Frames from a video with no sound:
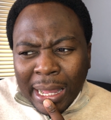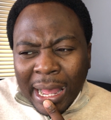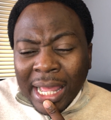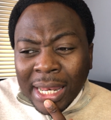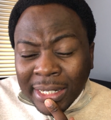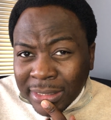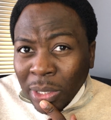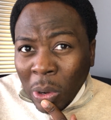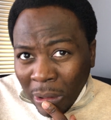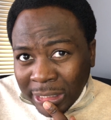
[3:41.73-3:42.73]
I learned
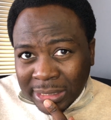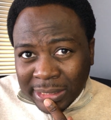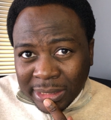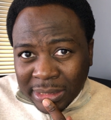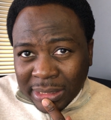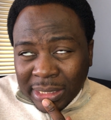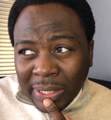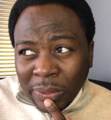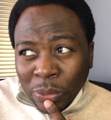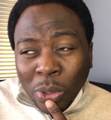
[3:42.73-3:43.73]
a lot,
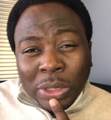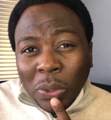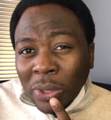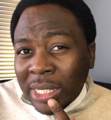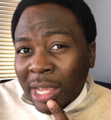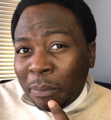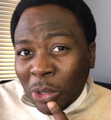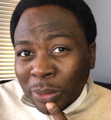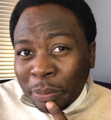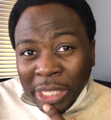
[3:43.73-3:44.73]
not only
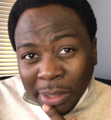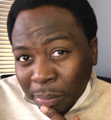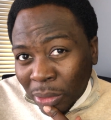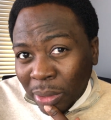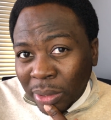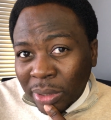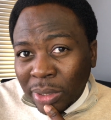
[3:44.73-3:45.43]
about people,